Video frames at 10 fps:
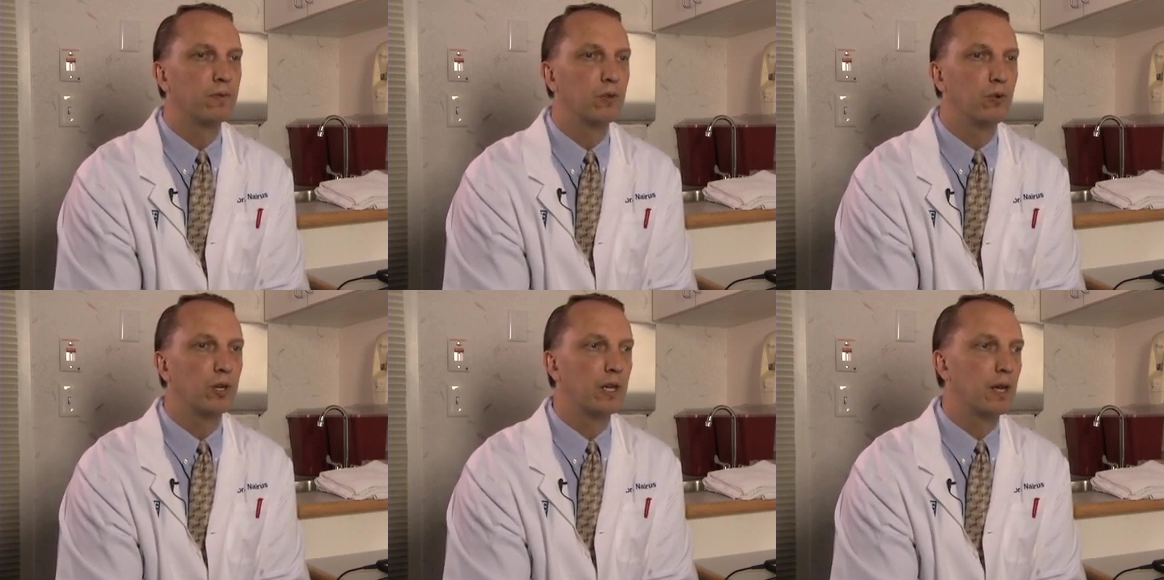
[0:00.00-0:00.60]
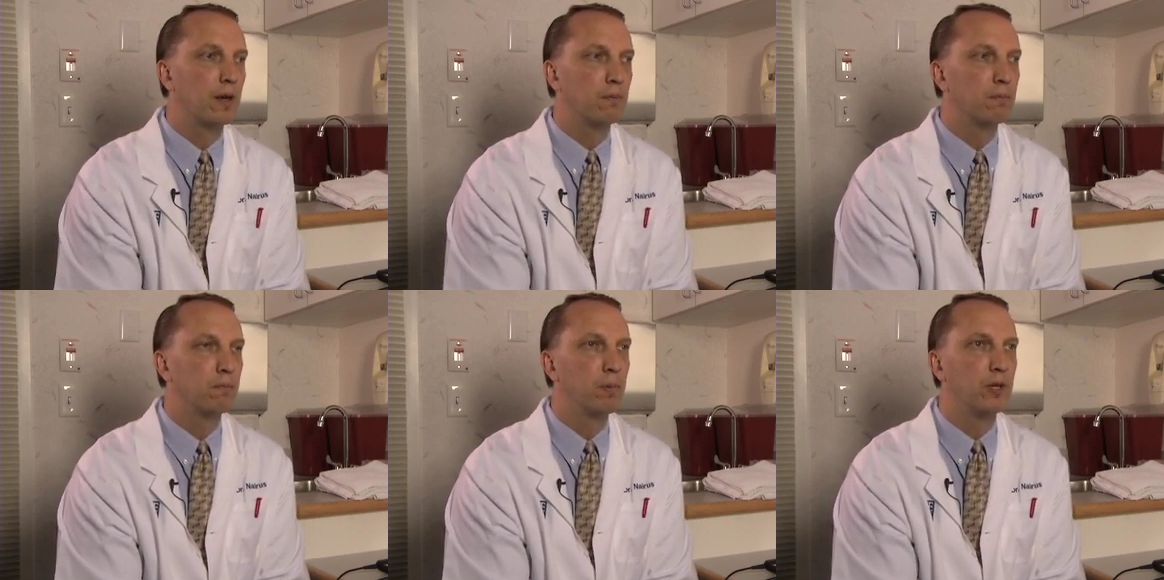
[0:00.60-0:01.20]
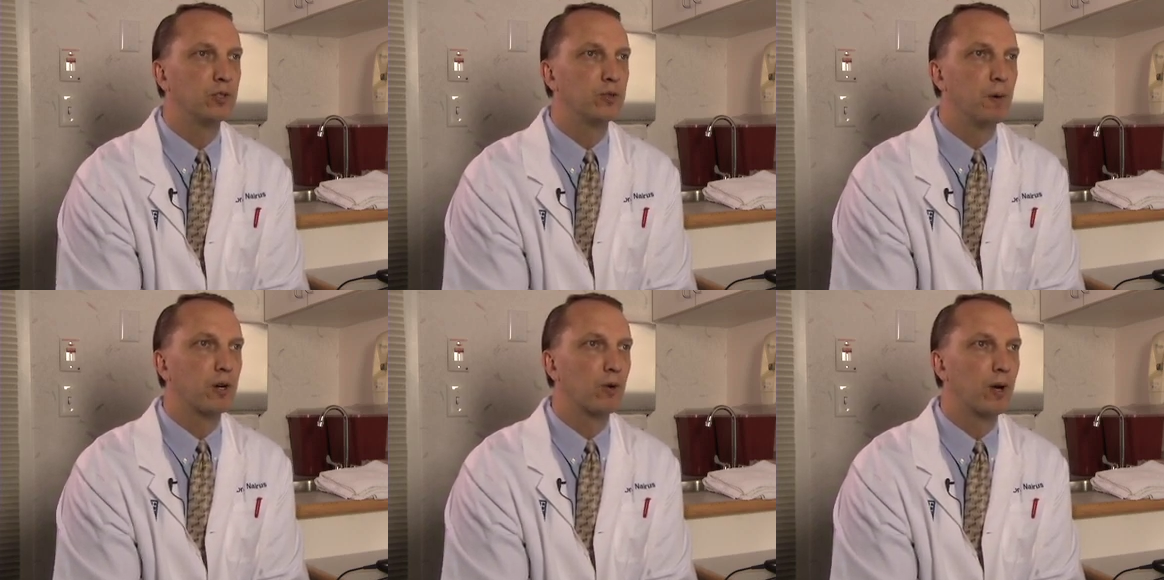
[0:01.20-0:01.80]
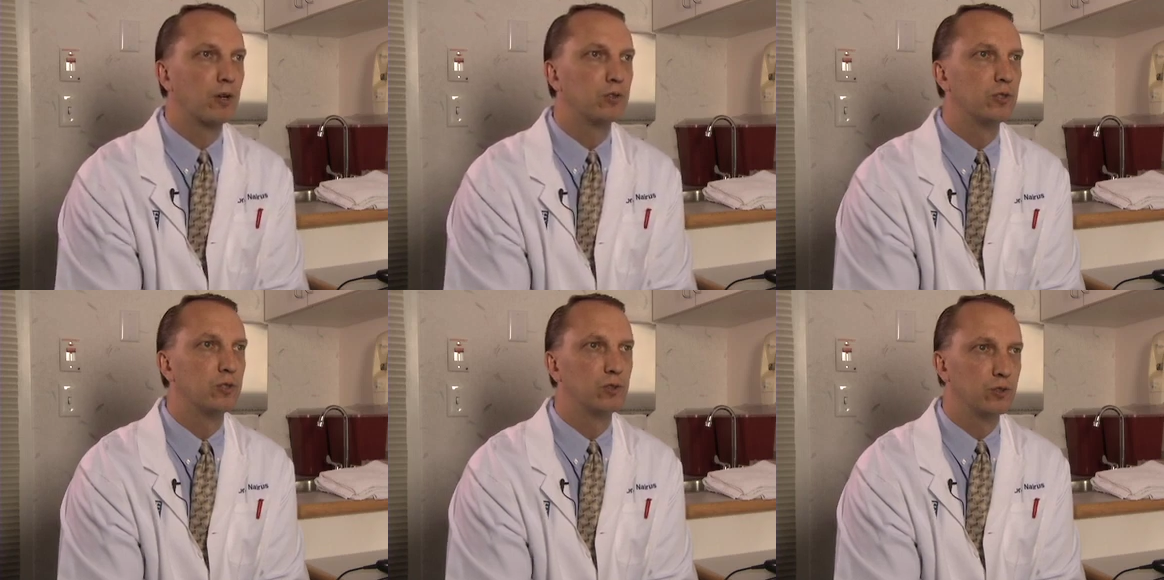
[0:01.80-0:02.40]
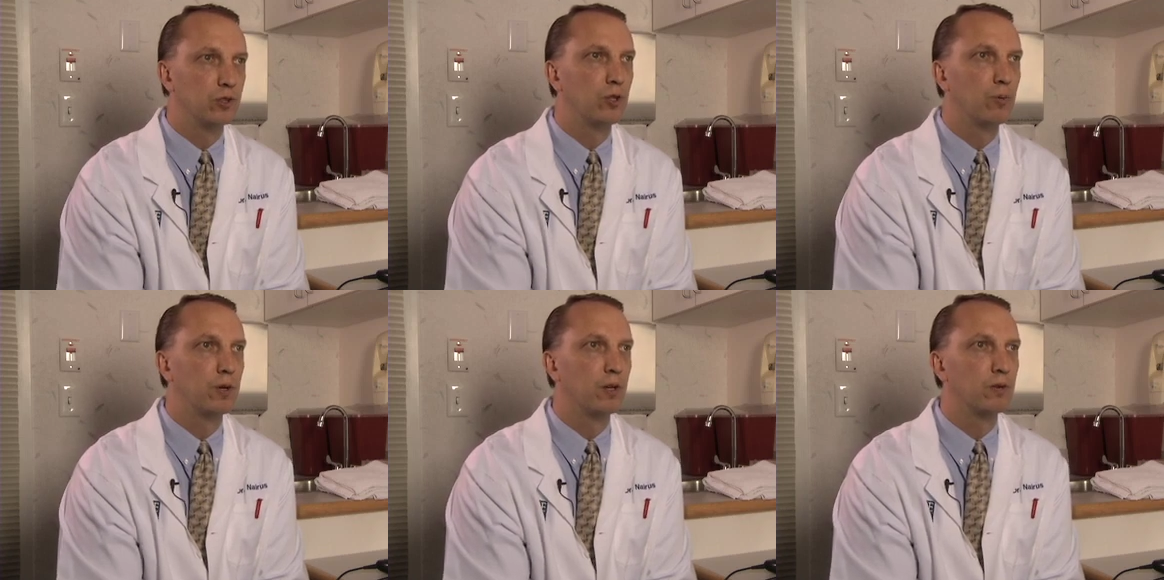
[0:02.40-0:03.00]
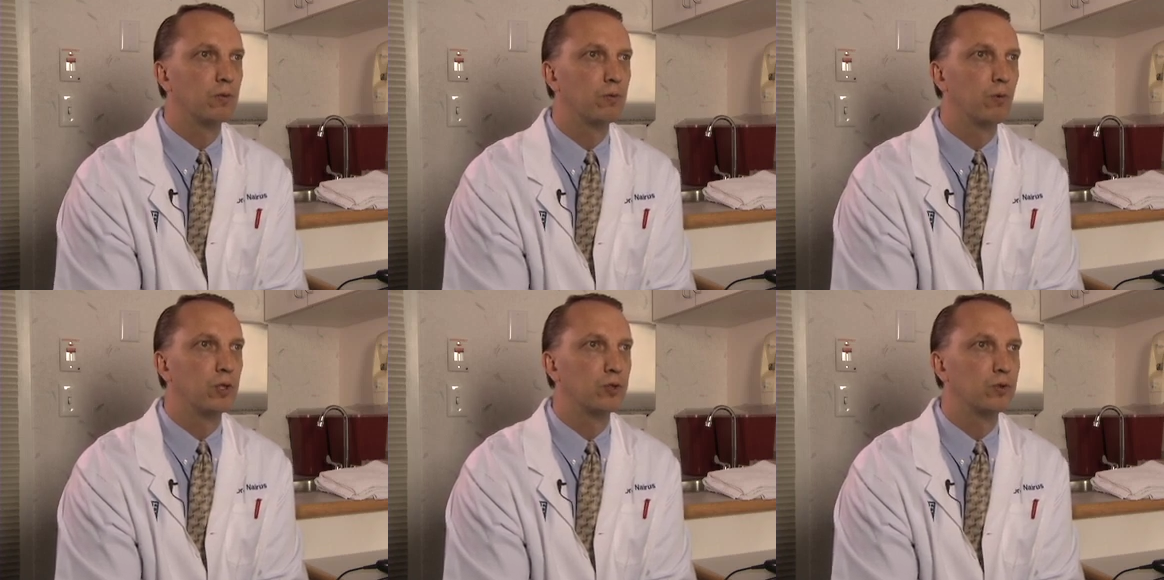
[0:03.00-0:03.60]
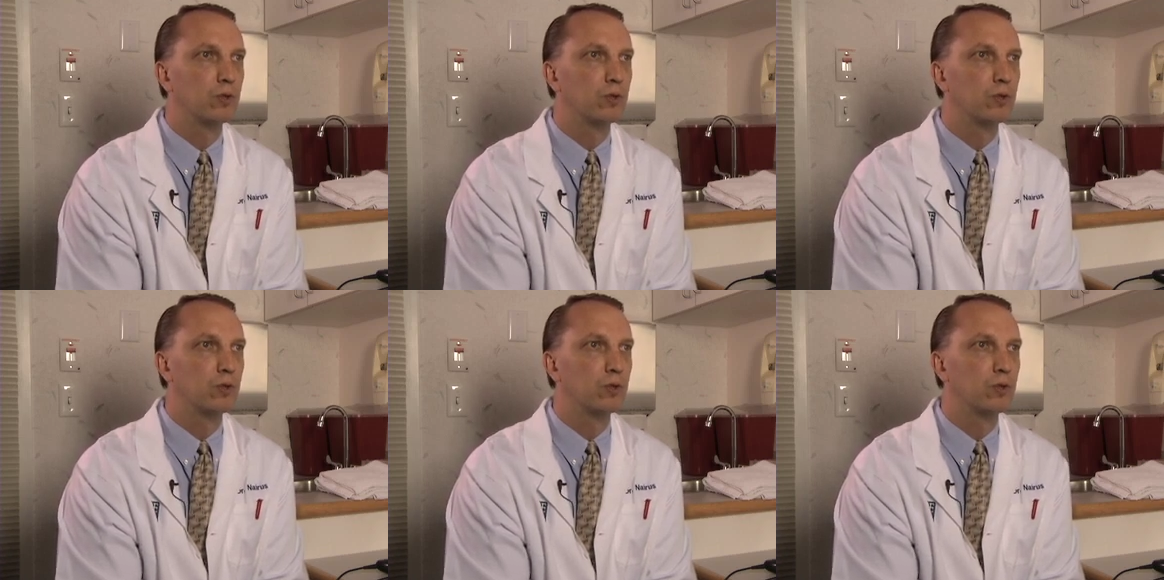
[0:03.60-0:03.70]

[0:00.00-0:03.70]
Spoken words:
looking at patients' medical records and determining what